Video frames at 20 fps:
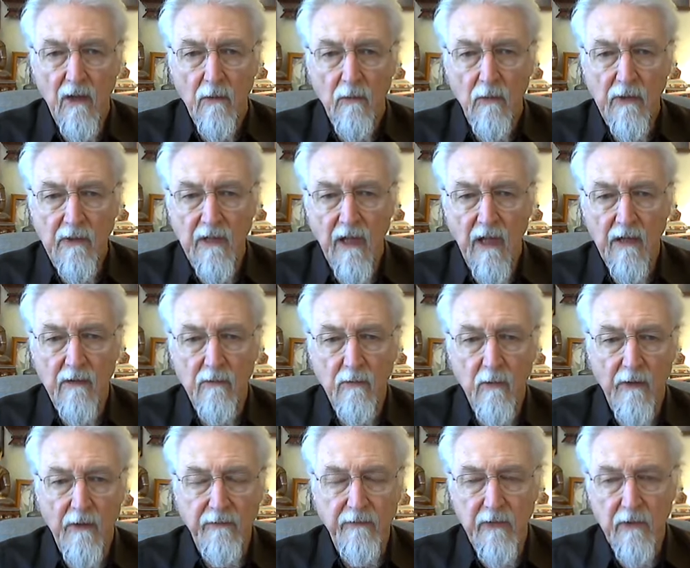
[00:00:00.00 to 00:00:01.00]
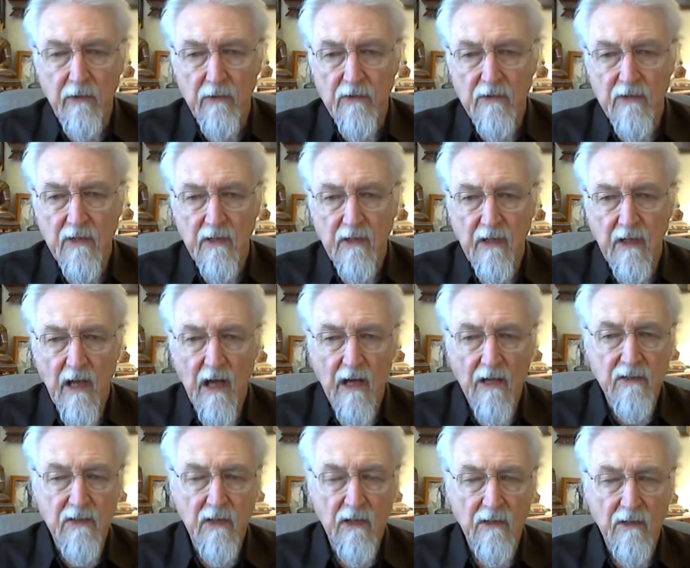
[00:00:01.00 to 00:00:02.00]
We take refuge in the
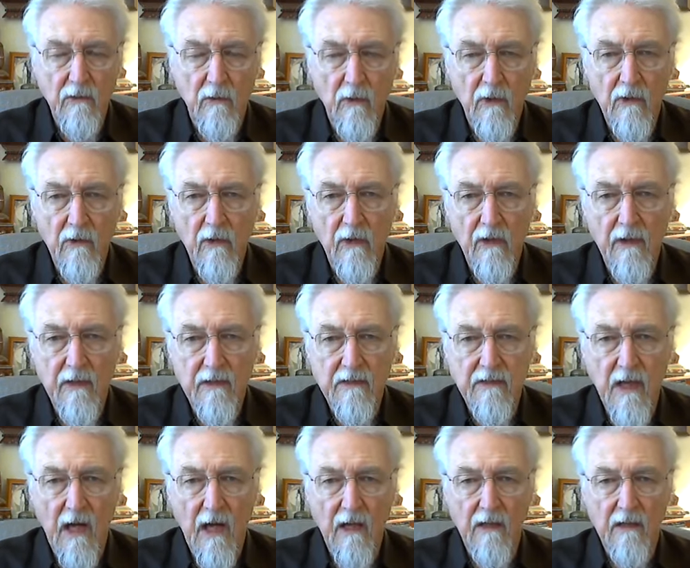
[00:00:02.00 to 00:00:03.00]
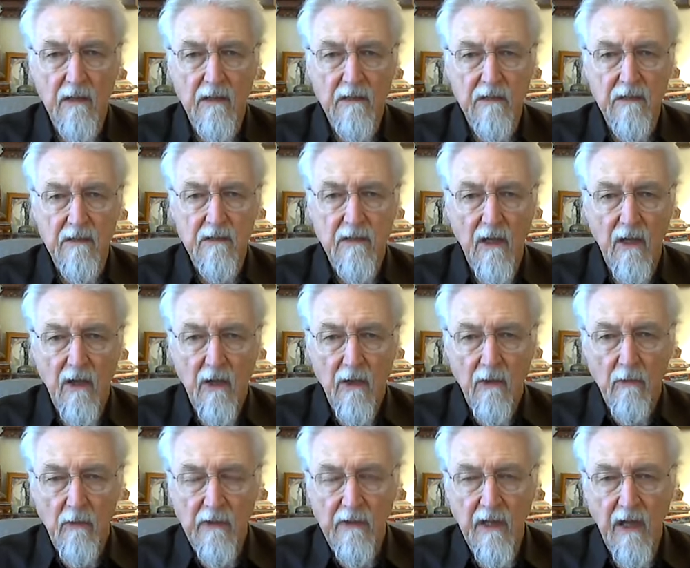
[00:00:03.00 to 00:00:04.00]
excellent order of the Sanghas.
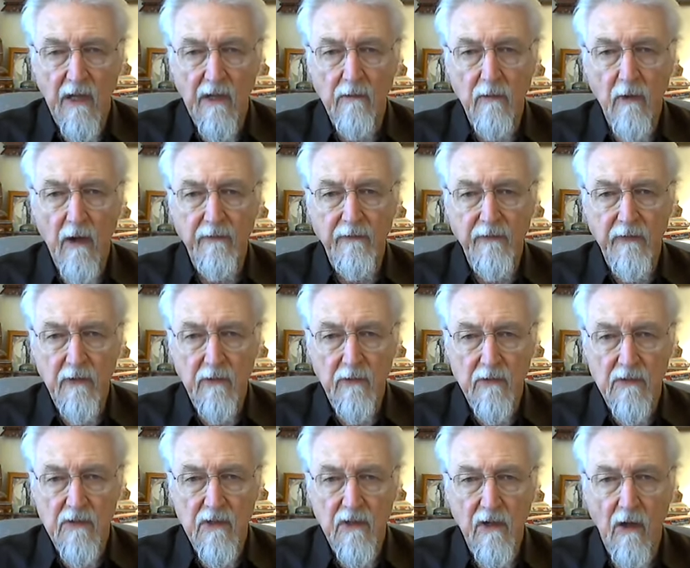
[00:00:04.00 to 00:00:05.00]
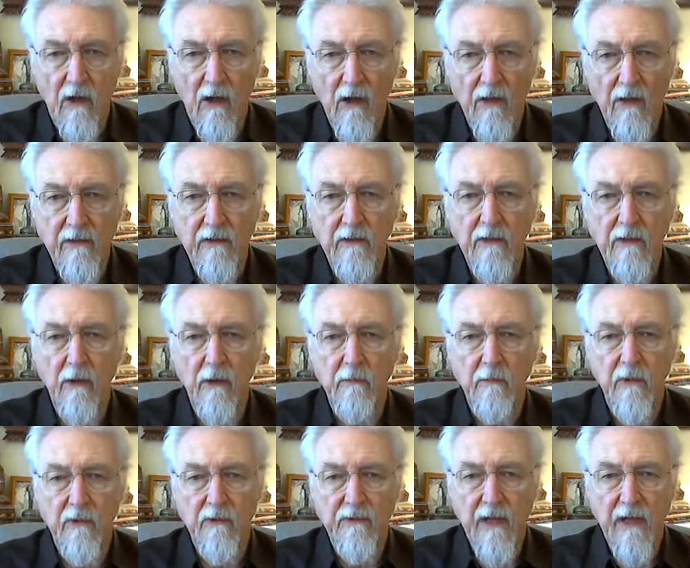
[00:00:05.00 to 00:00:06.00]
We take refuge in all the
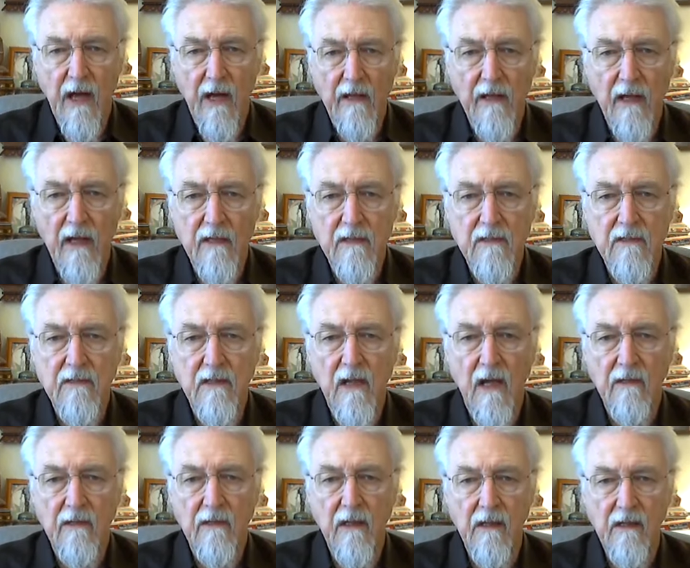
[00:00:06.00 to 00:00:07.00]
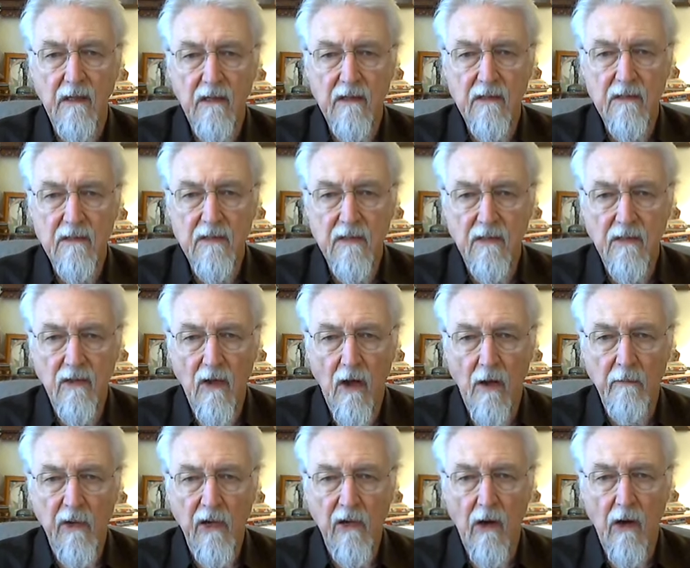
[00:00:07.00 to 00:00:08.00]
noble Dakas, Dakinis, and
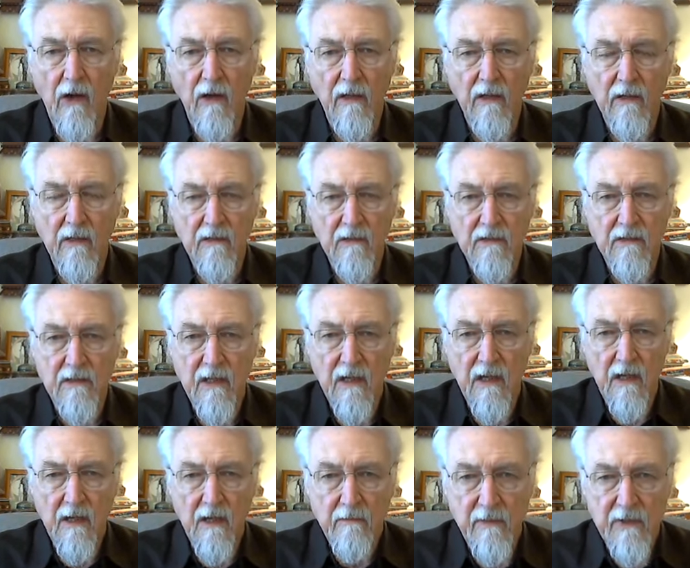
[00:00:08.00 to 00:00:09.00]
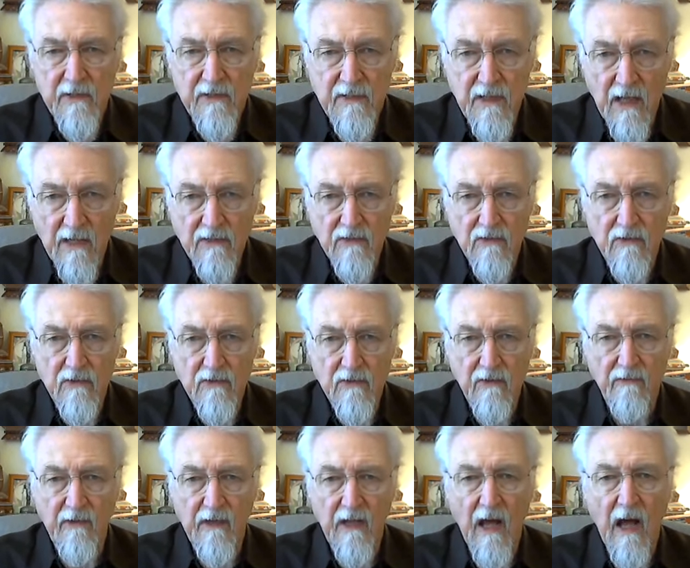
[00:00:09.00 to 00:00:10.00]
Dharma guardians, possessors
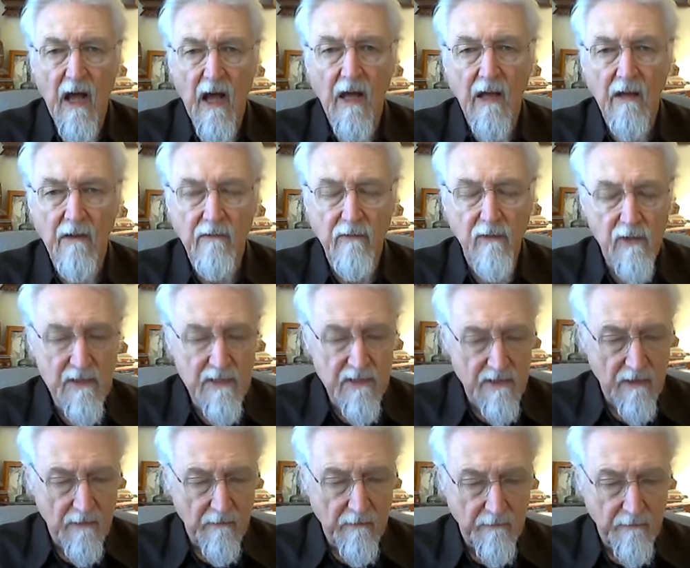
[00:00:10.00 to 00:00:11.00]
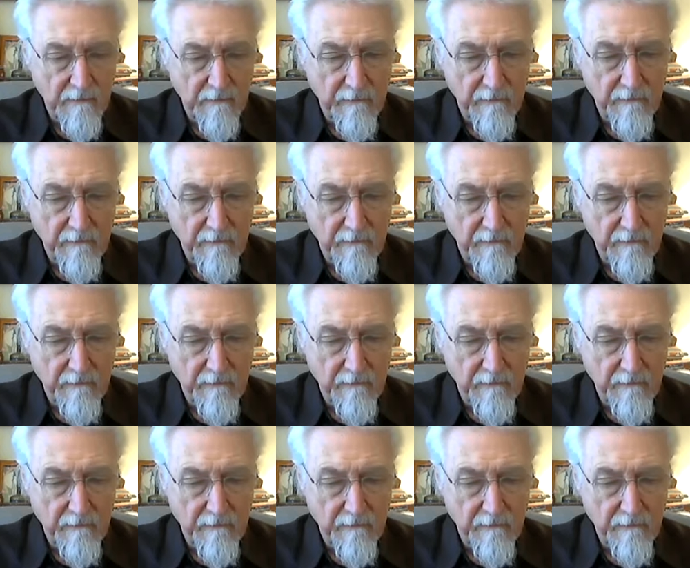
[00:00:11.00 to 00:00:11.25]
of the eye of wisdom.